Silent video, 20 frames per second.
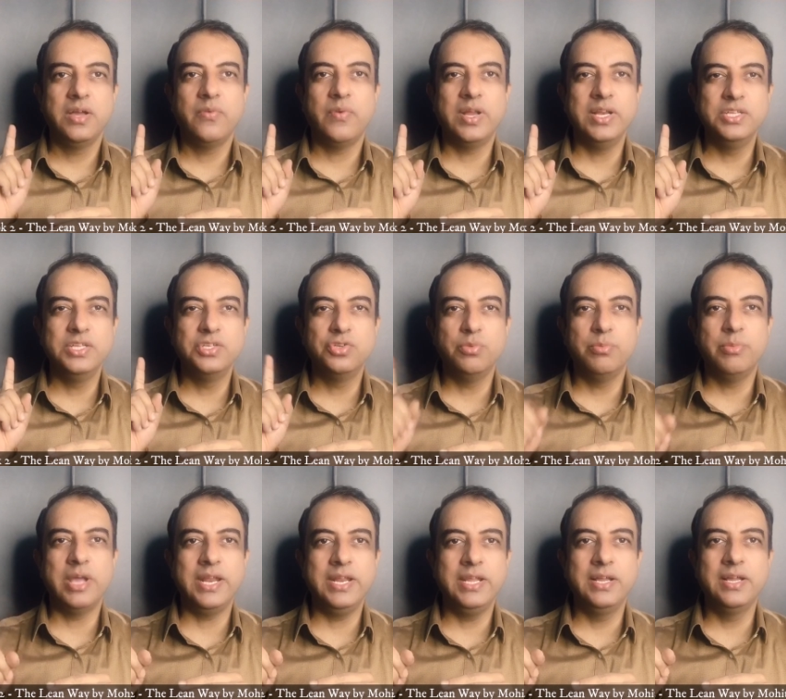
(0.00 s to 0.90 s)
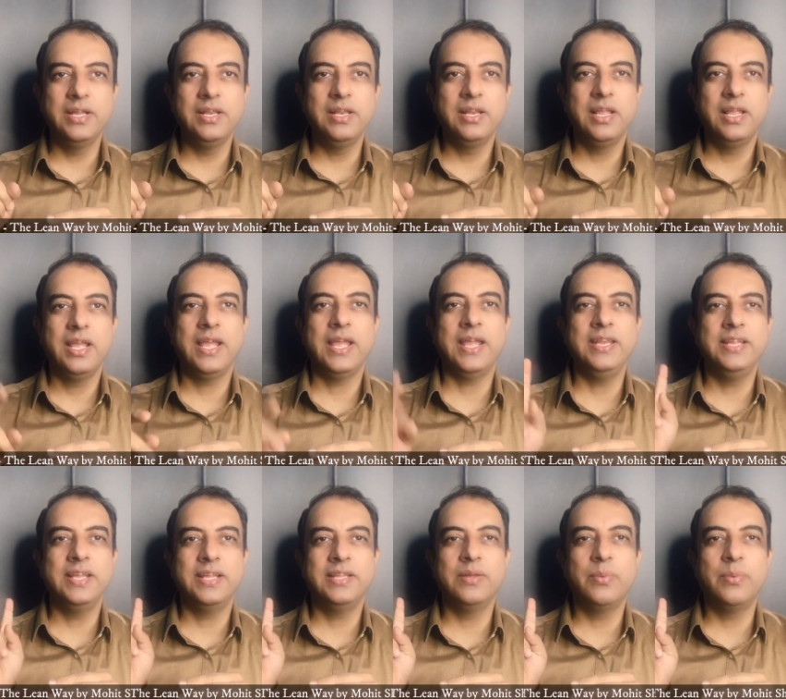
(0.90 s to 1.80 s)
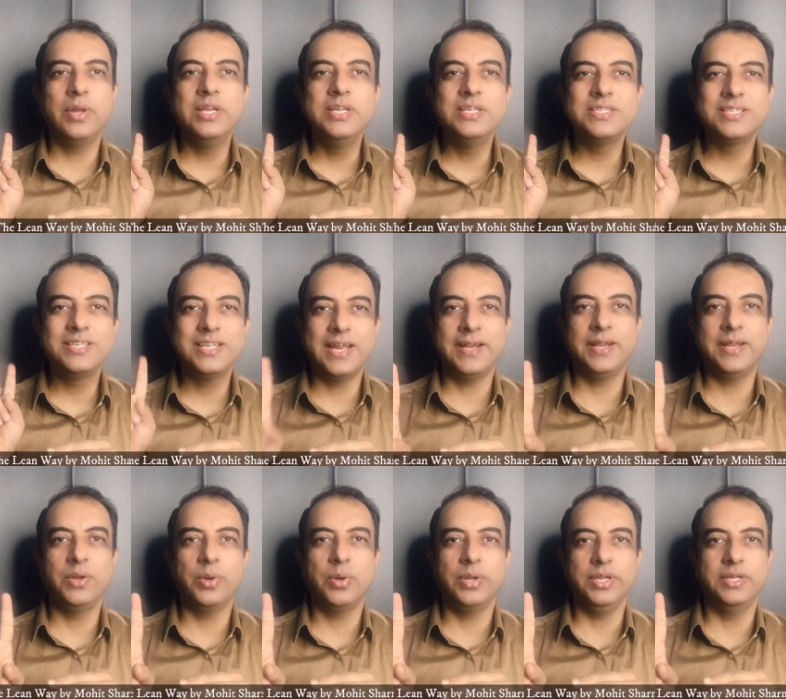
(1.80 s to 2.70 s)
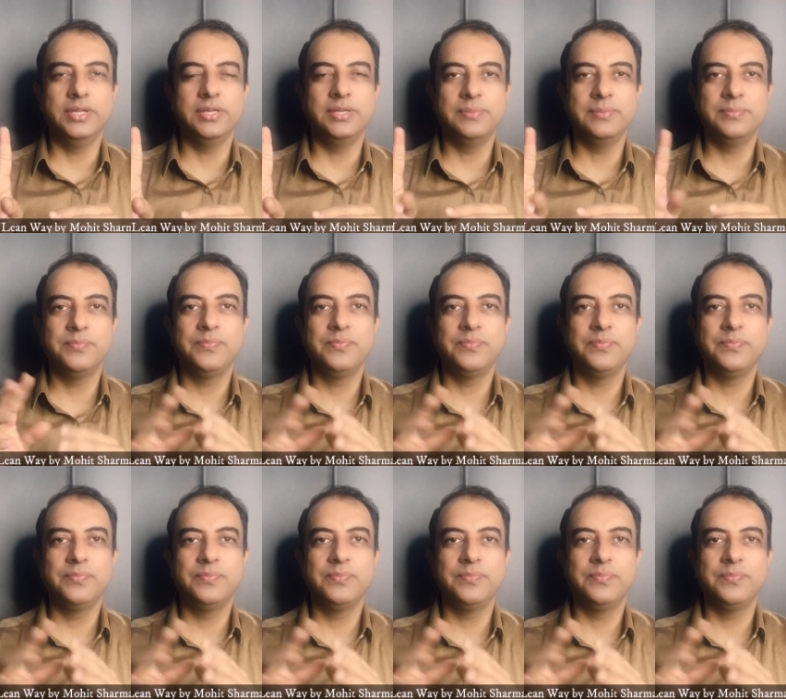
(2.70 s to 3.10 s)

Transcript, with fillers: One is numerical and the other one is categorical.